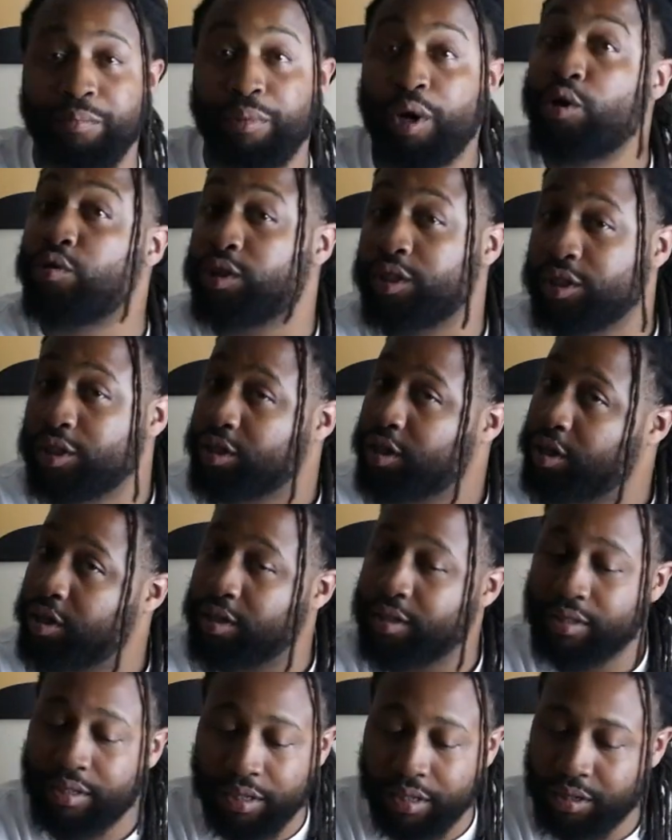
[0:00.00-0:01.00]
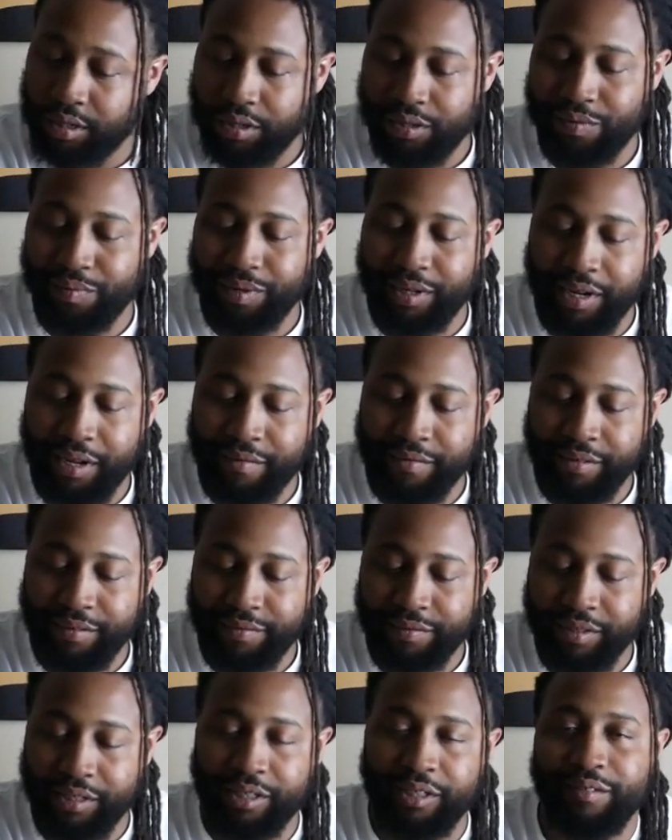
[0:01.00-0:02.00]
bonus content or whatever
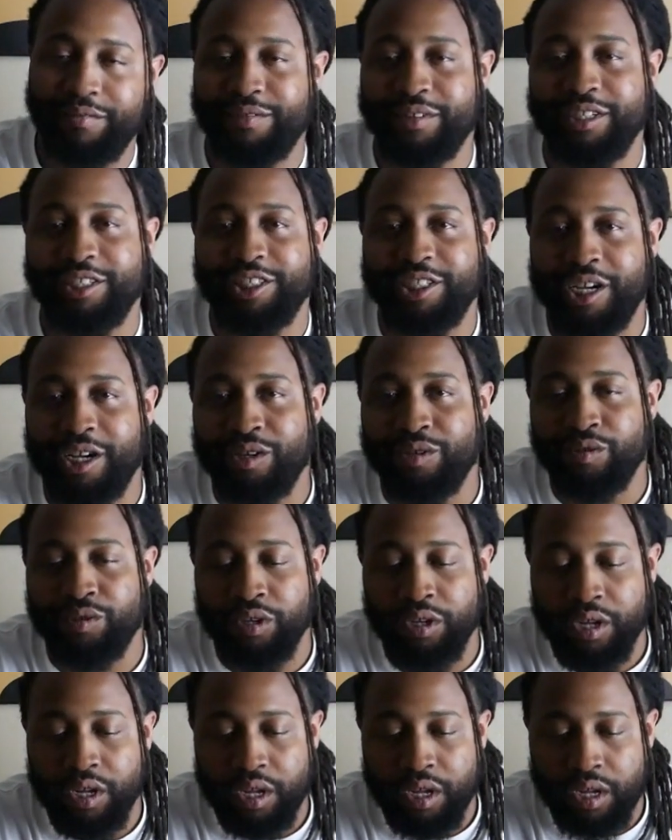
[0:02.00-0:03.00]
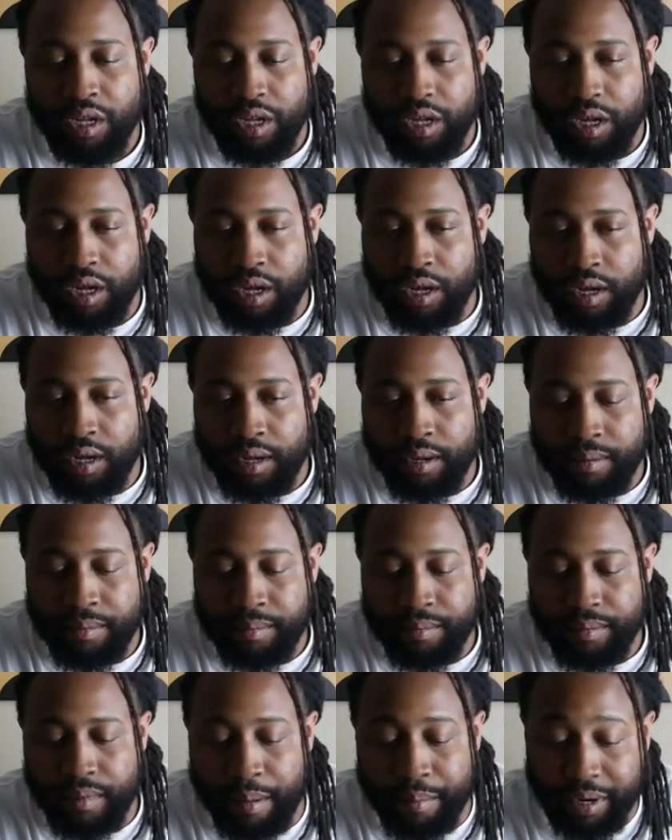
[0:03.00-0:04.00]
for the channel.
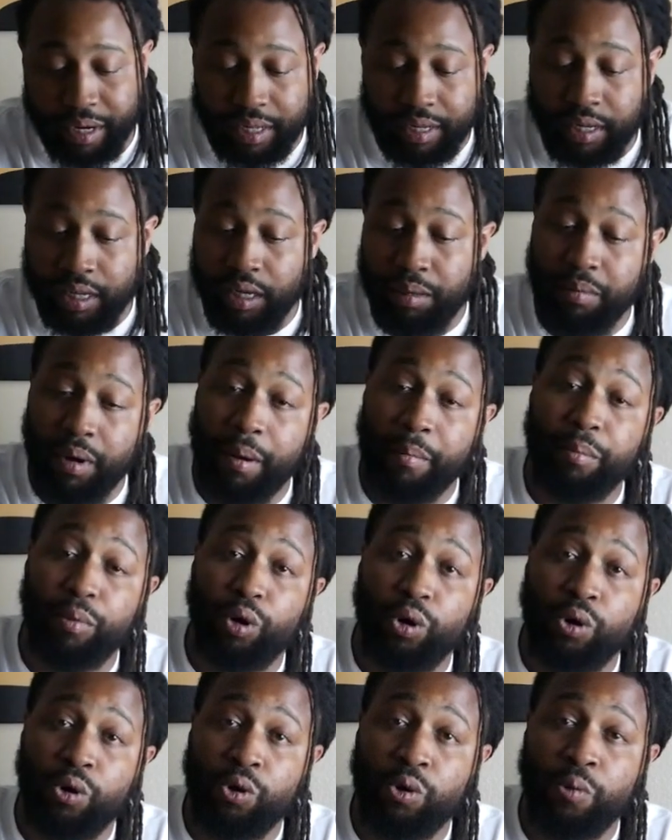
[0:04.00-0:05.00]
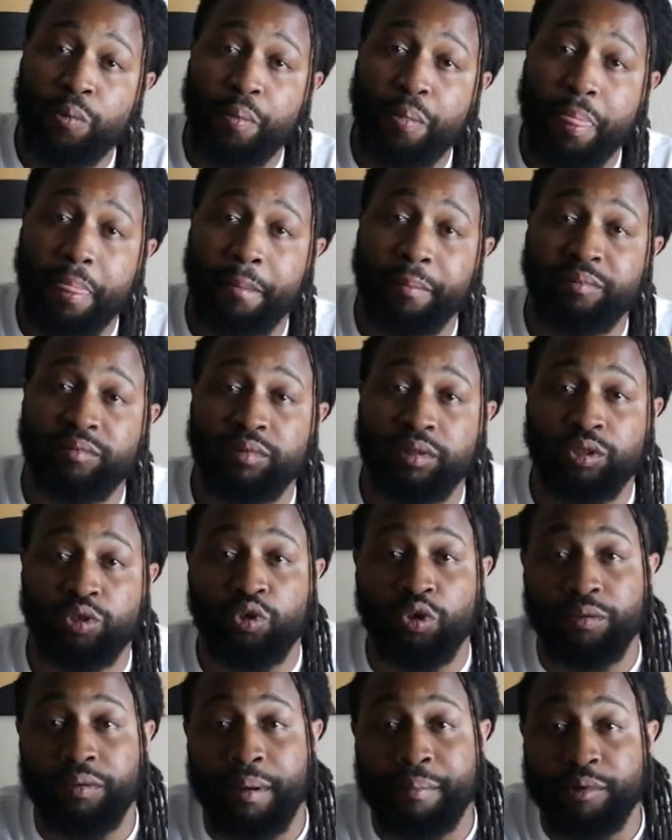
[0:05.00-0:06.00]
I'm gonna clean my bowl. I'm
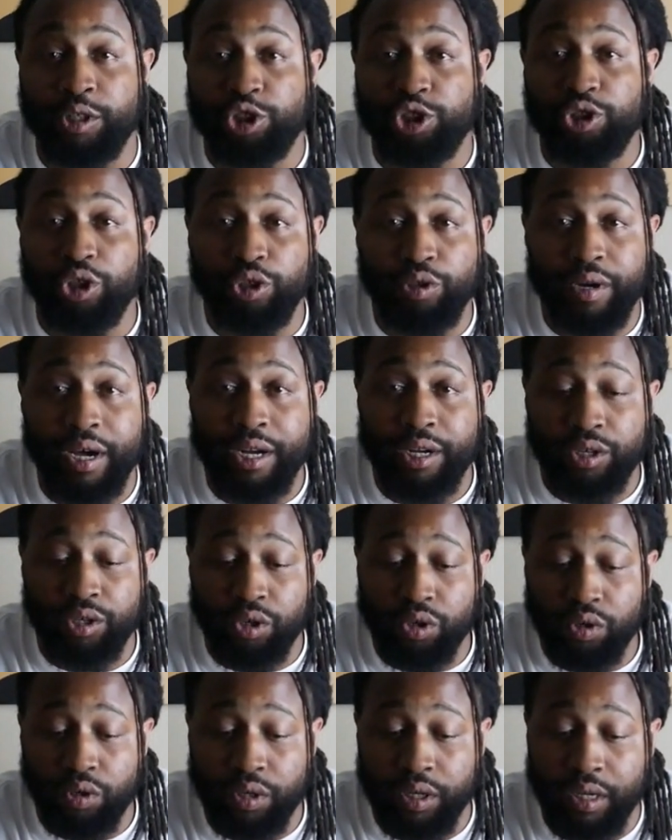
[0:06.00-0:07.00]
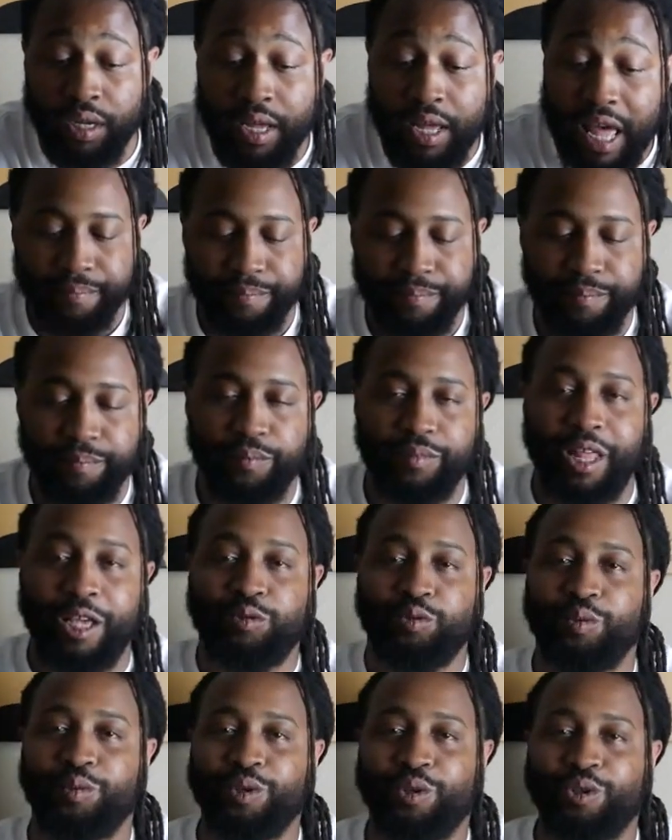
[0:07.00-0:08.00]
gonna show you how to do it.
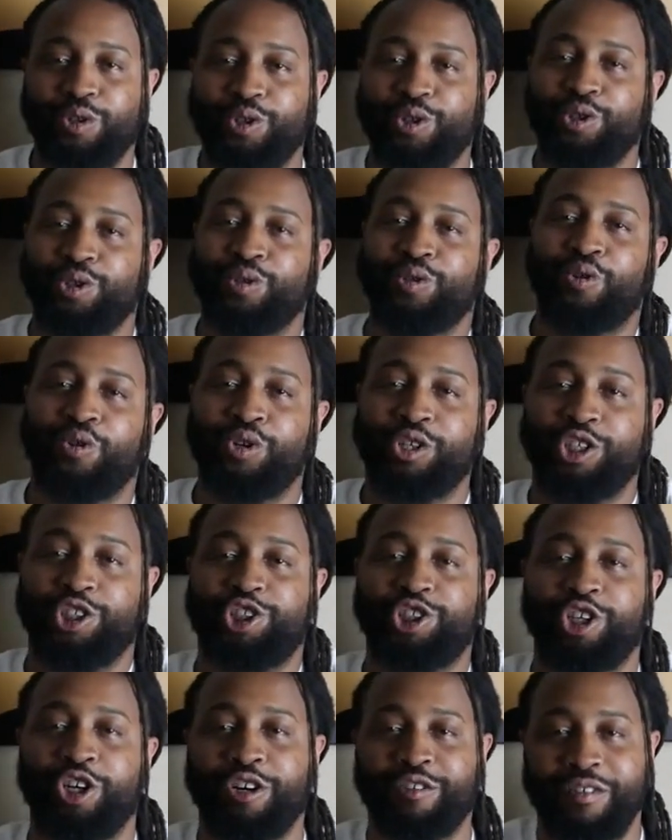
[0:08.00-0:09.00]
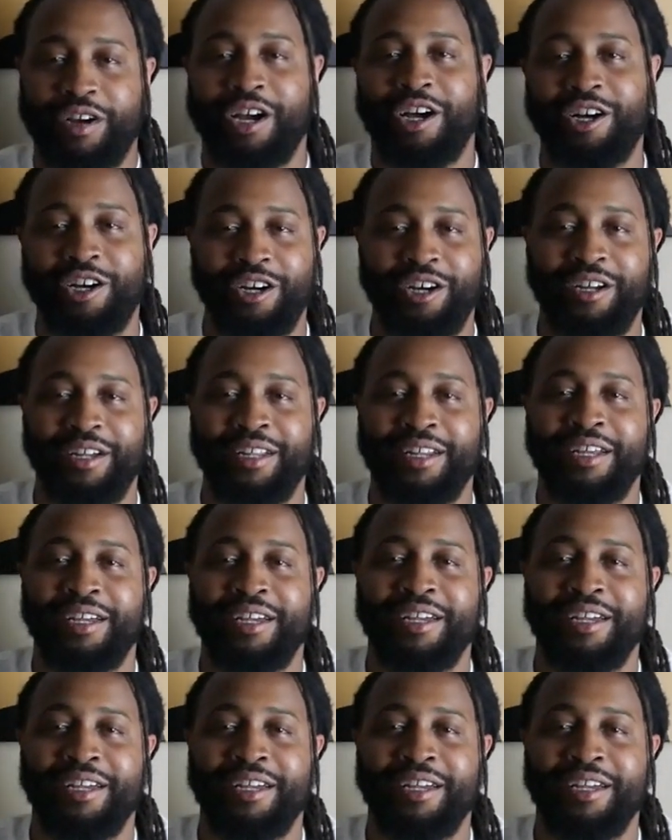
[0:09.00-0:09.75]
That's what we're gonna do on the Shawn Reinhardt